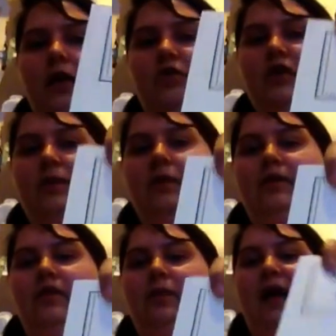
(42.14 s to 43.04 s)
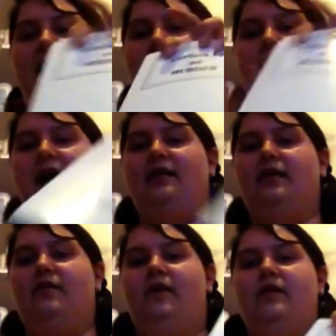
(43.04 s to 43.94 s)
she wrote this play, and
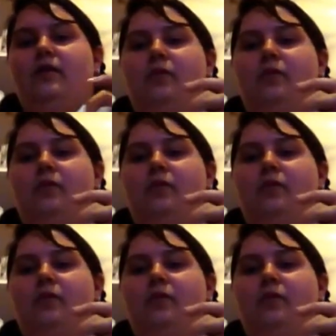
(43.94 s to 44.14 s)
if I do